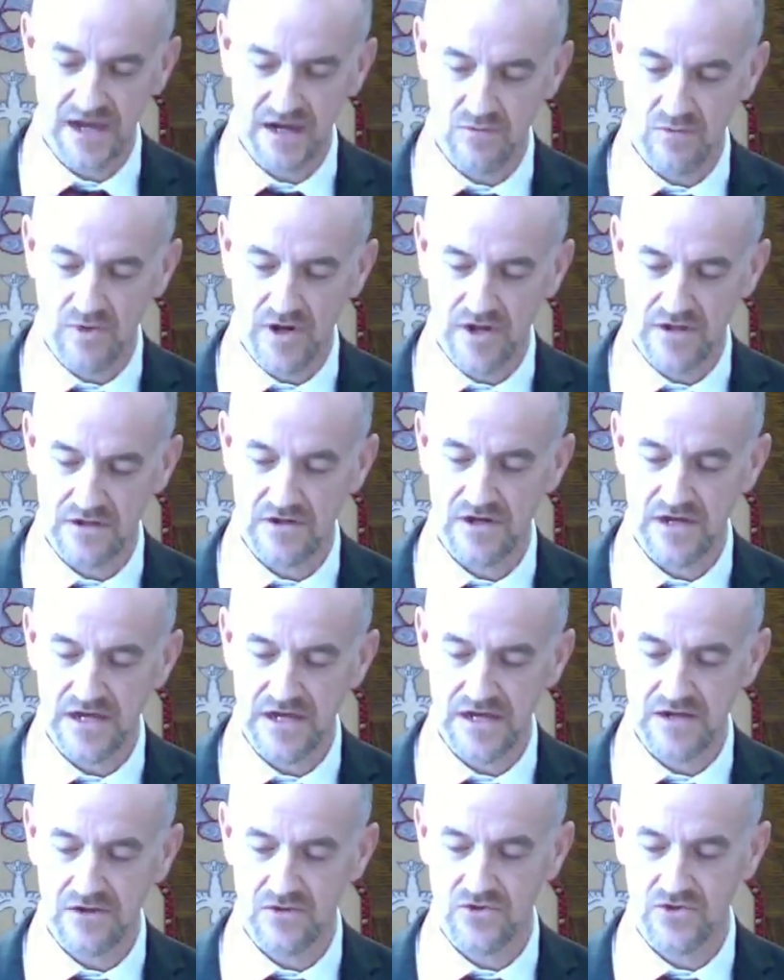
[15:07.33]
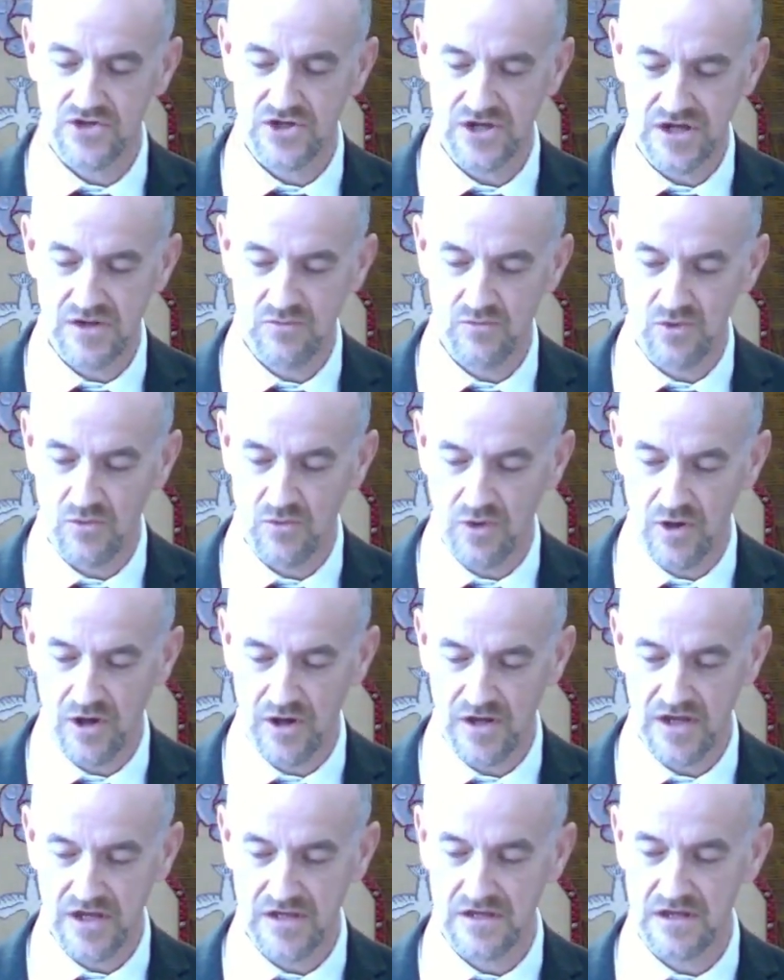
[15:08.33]
whether he or she will
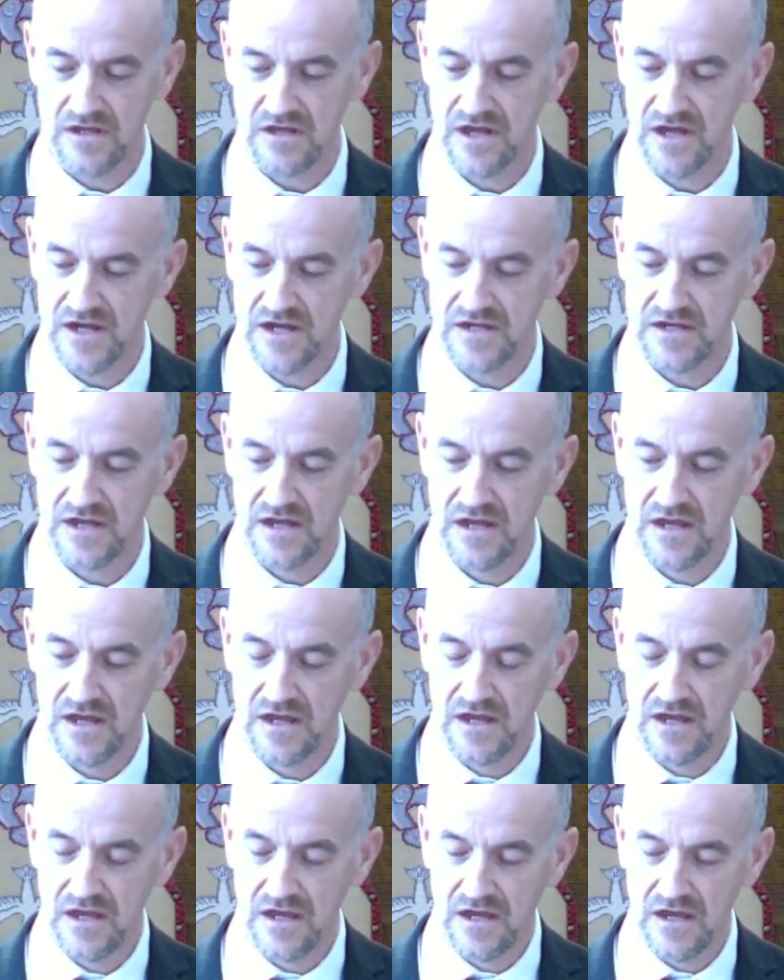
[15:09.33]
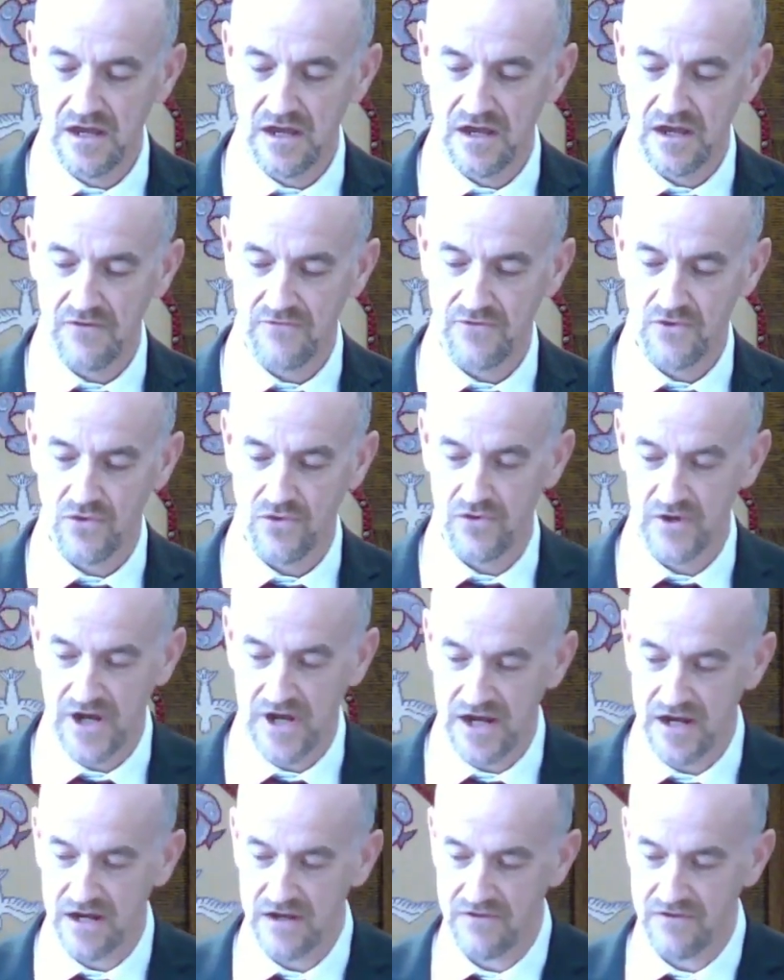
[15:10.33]
walk in the light of
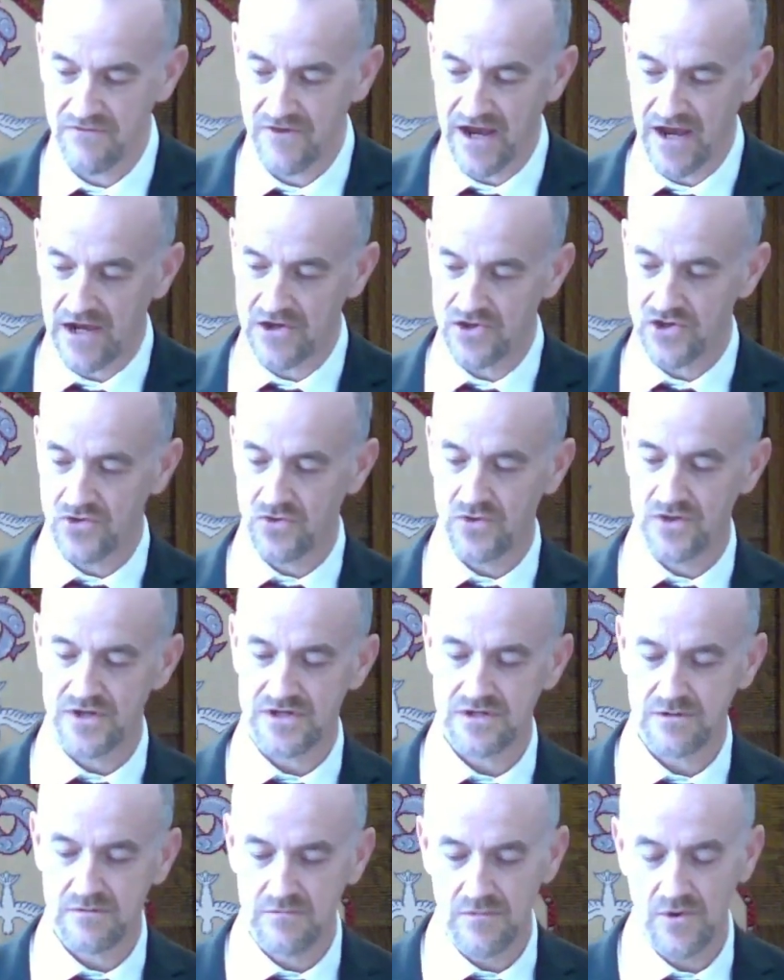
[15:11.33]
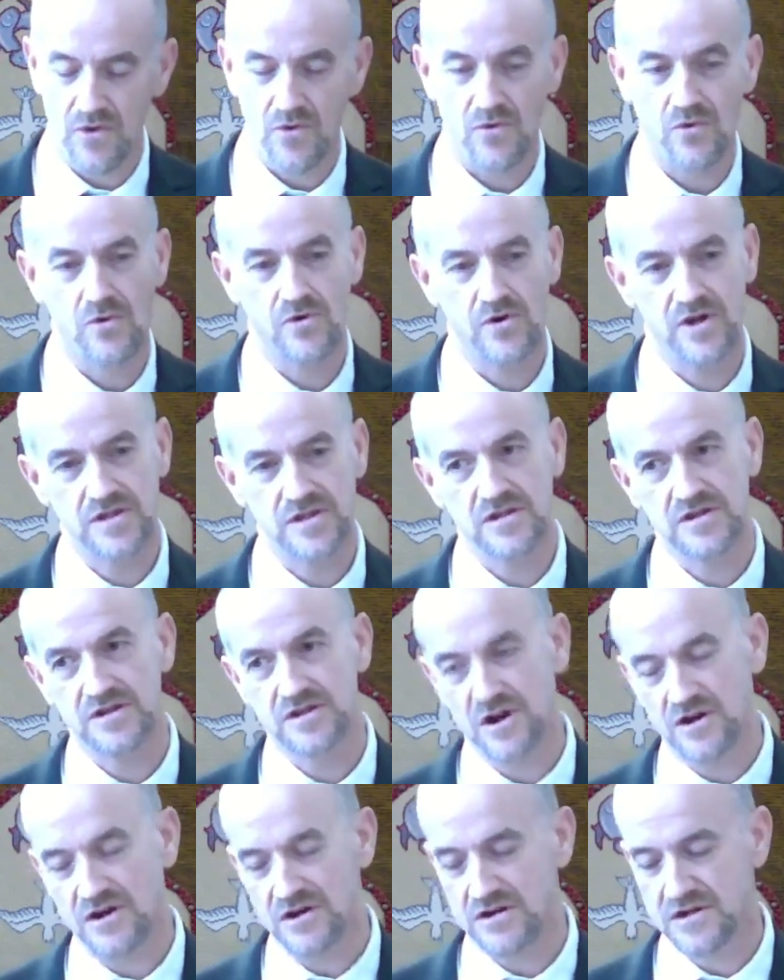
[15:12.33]
creative altruism or in the
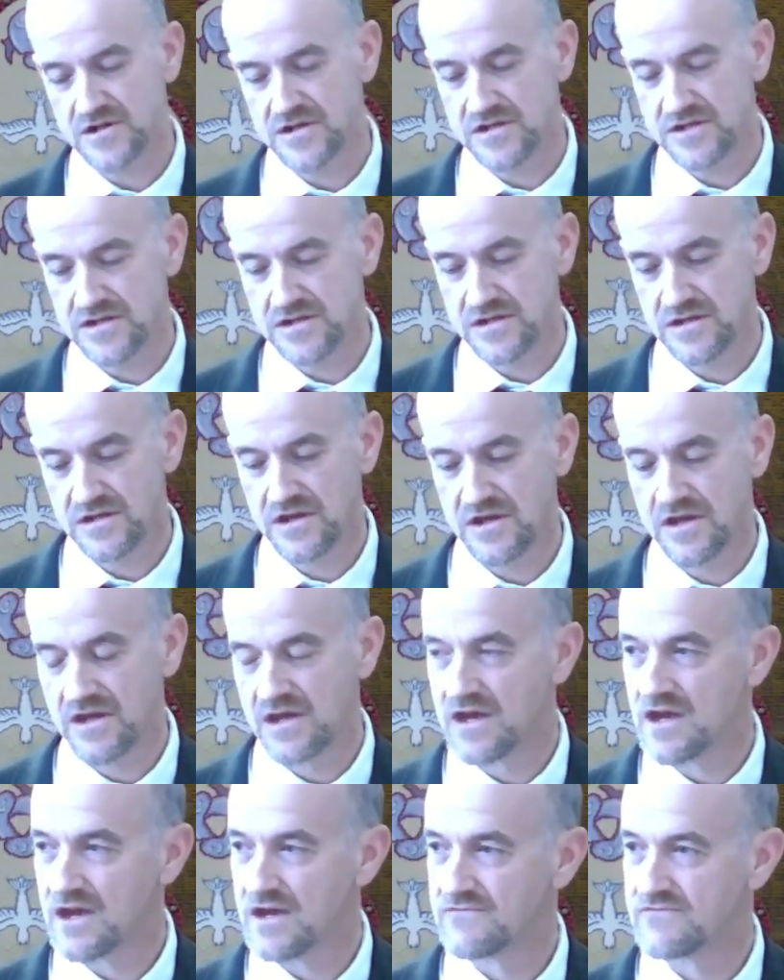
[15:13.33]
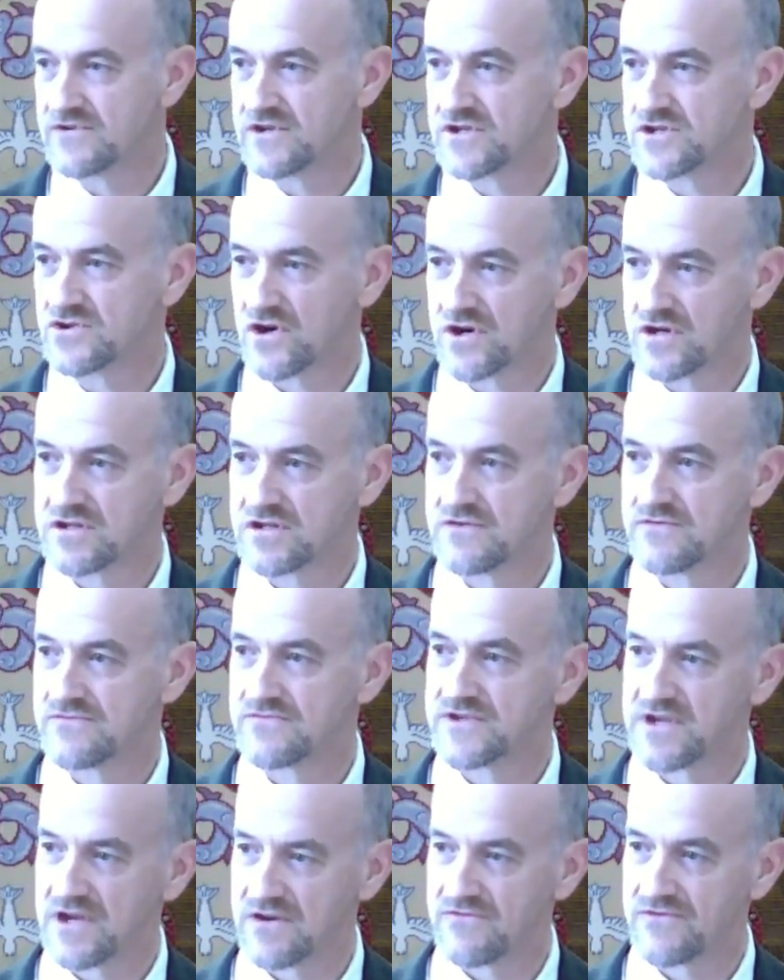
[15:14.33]
darkness of destructive
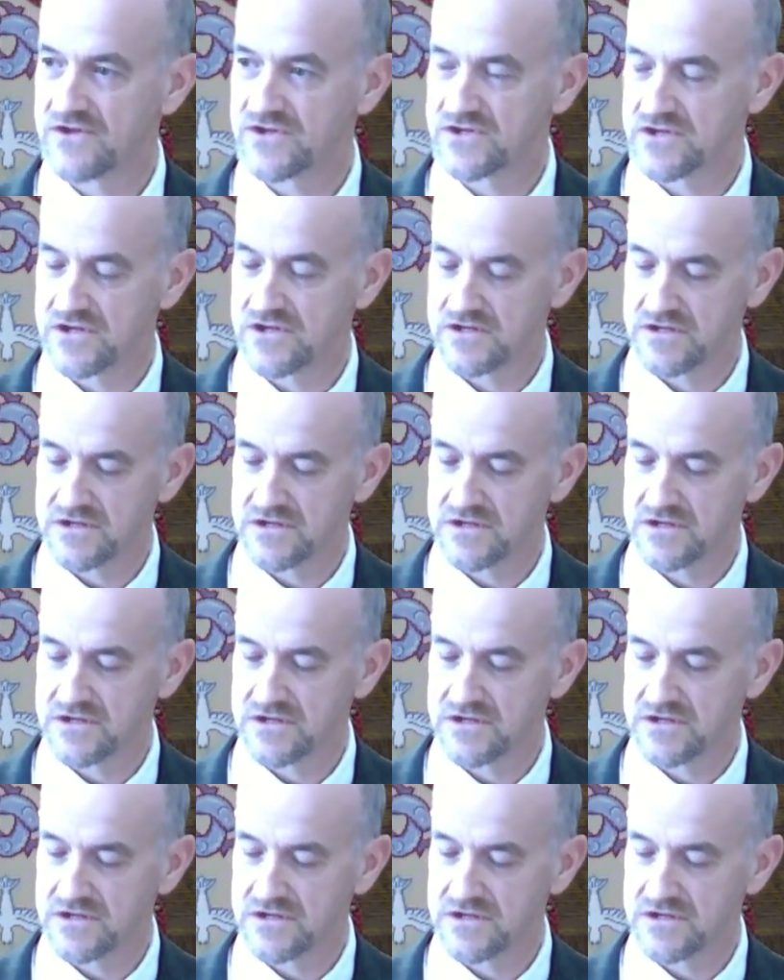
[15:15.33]
selfishness.